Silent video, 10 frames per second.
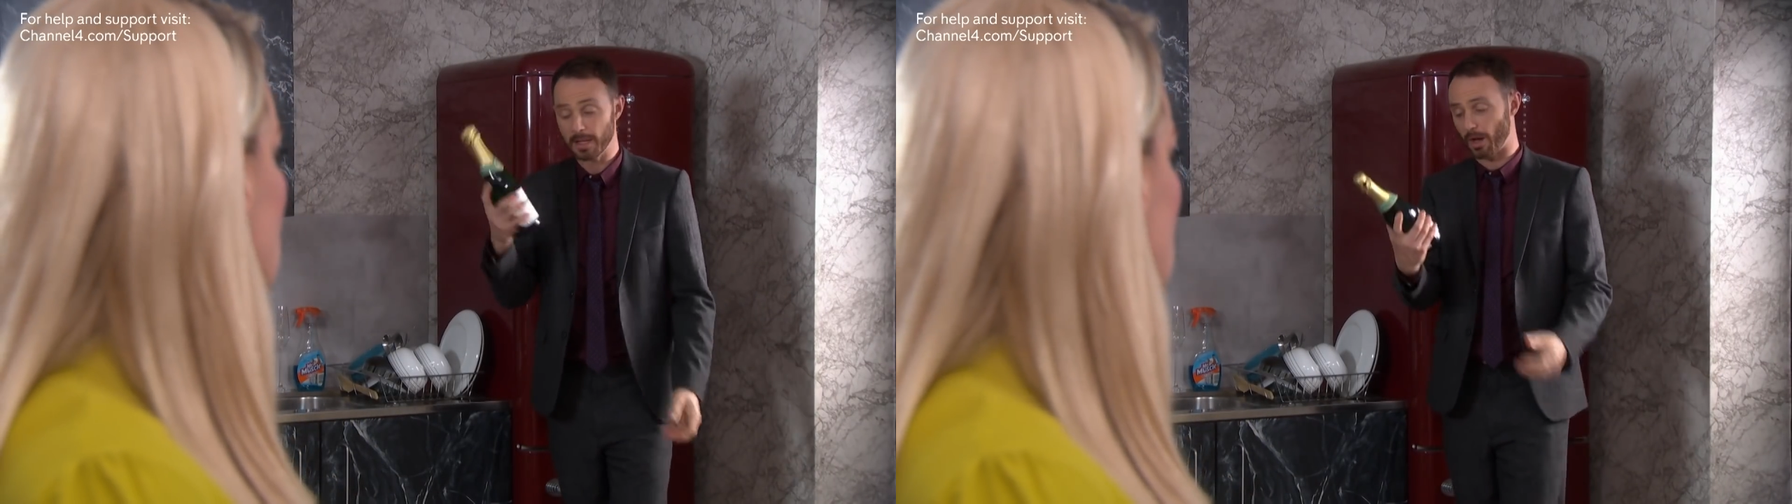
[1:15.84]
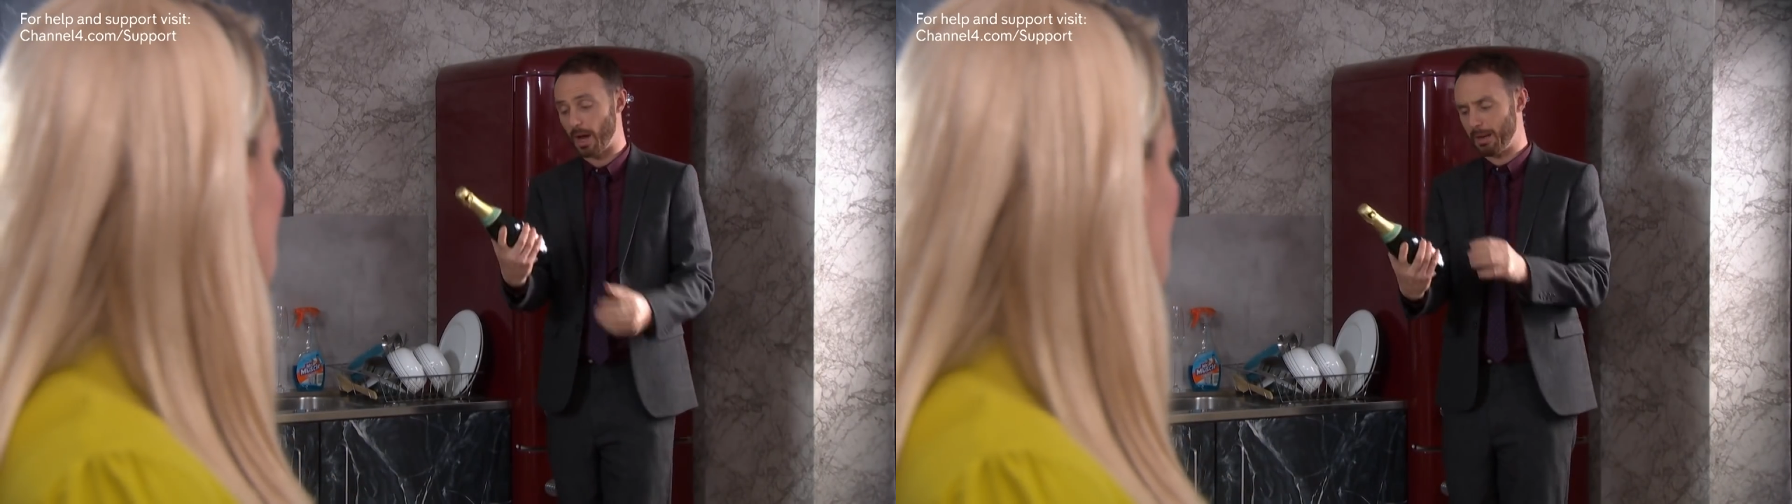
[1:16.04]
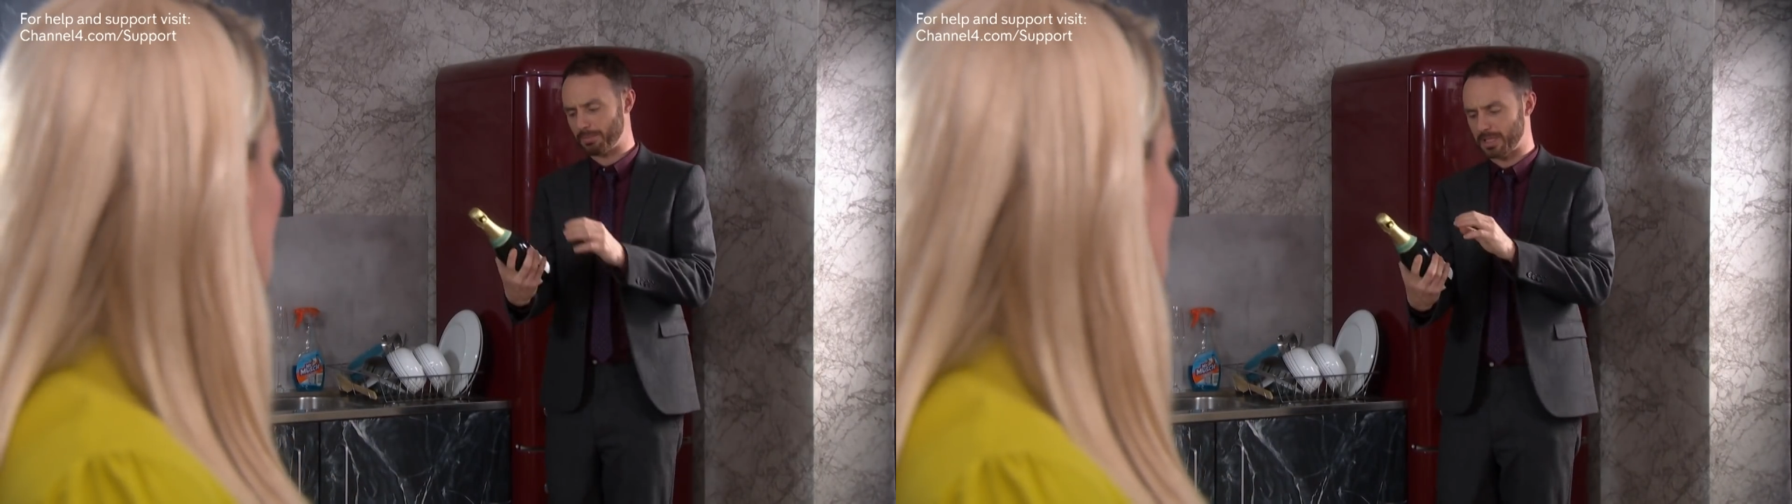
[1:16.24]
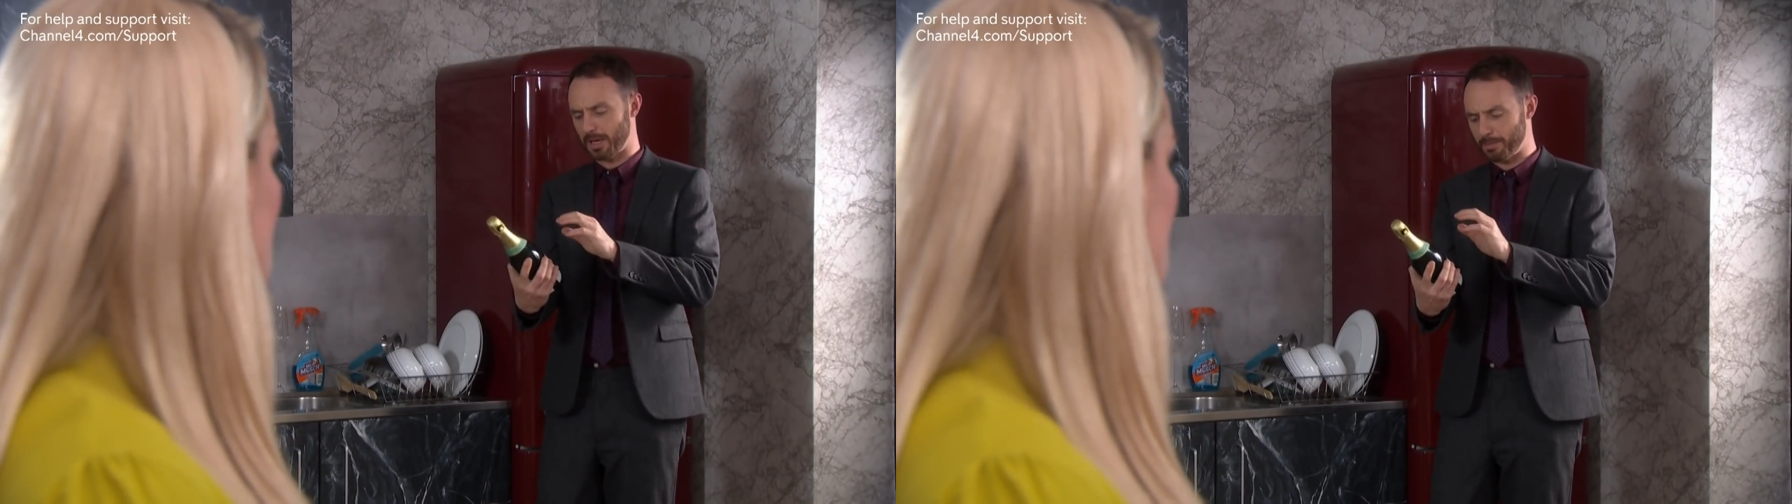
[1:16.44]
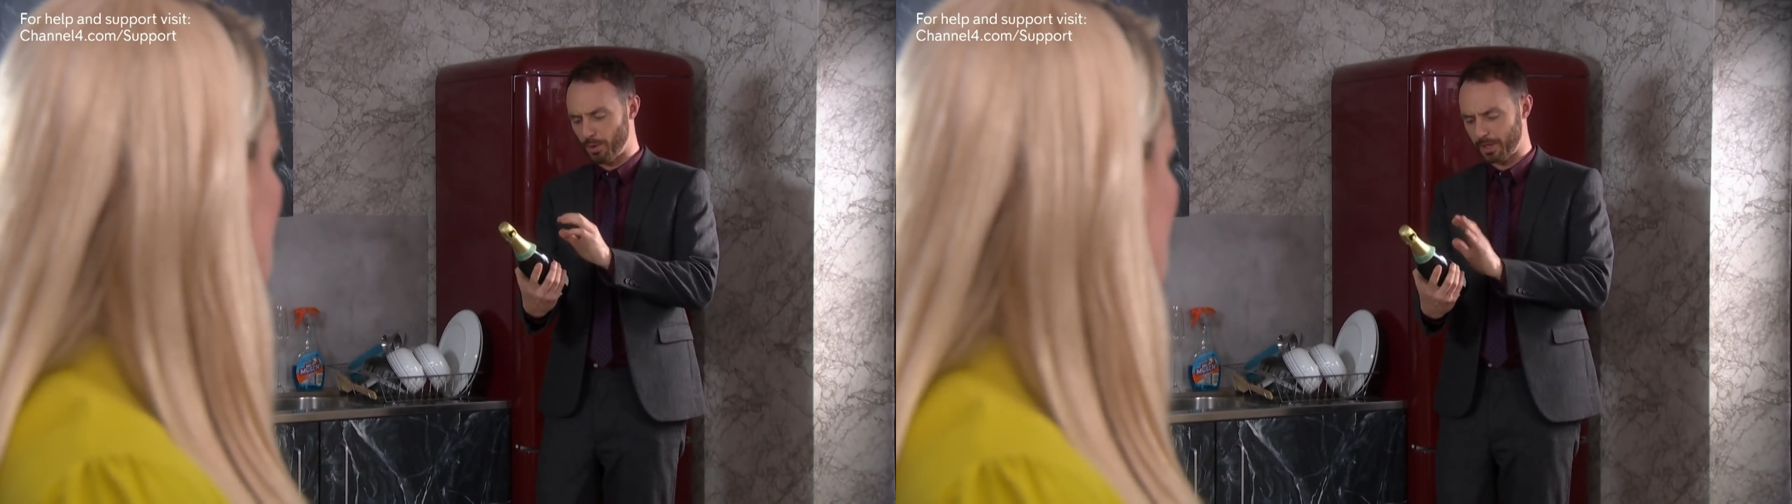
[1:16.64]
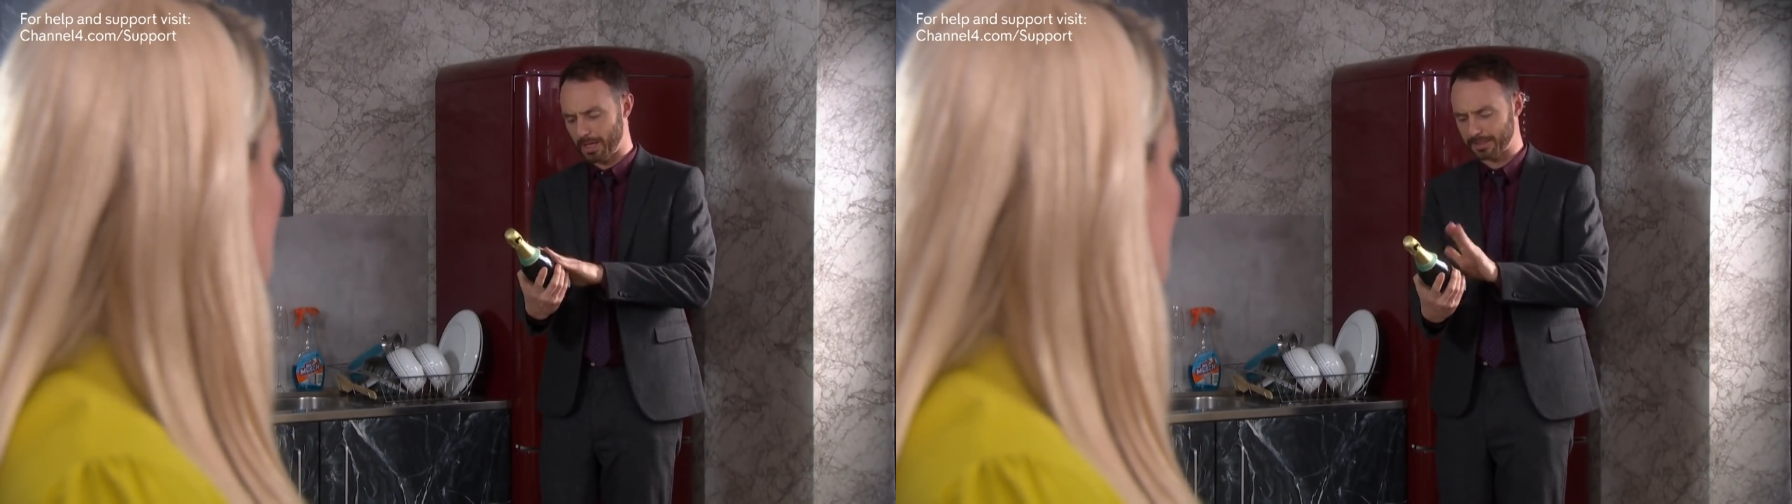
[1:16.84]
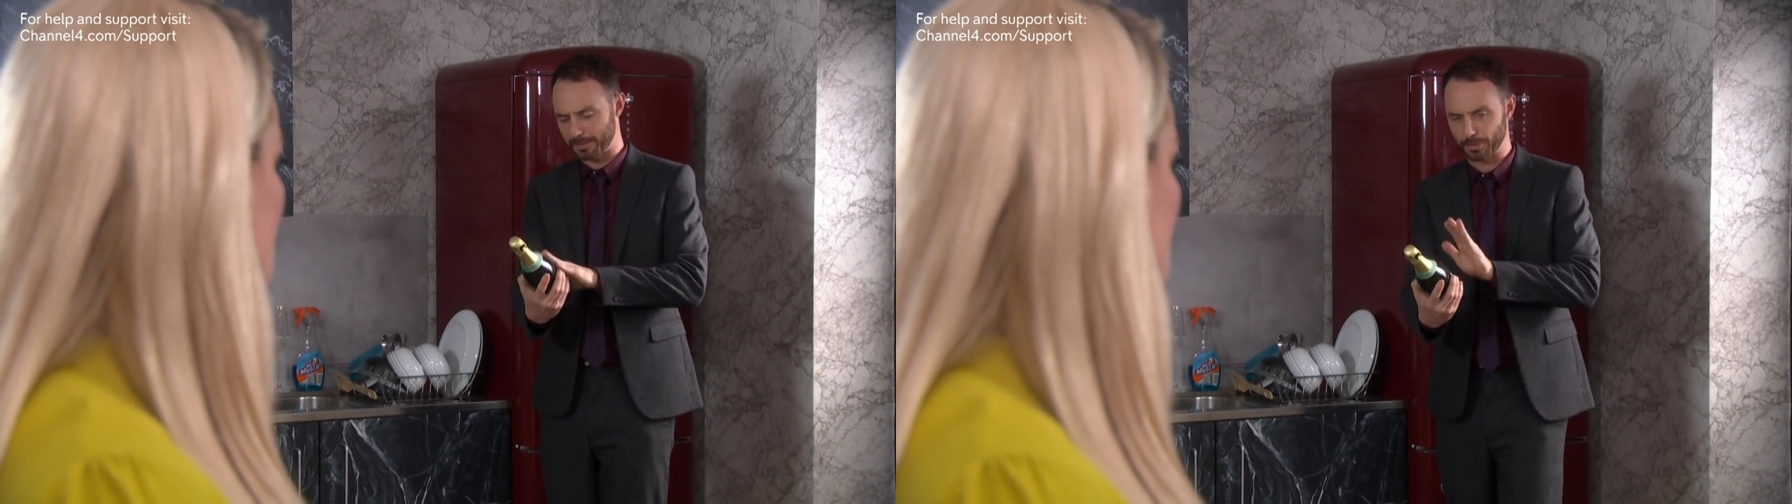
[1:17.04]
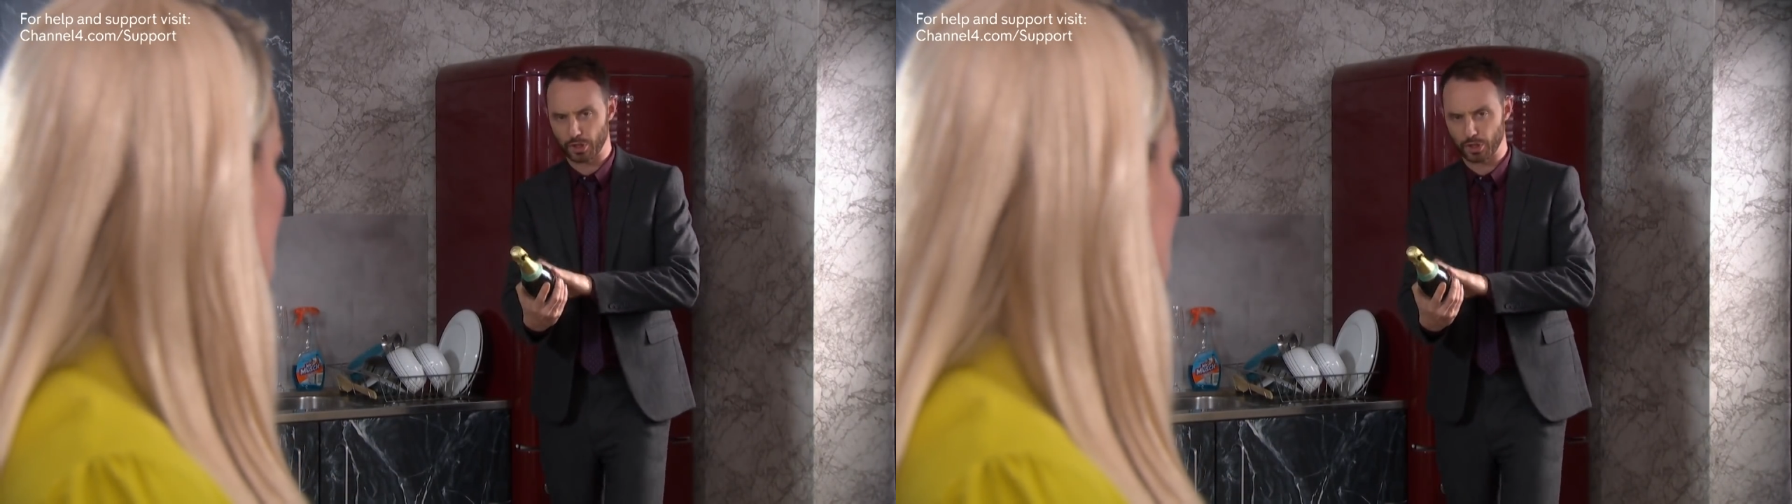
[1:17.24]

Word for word: though I am slightly more accustomed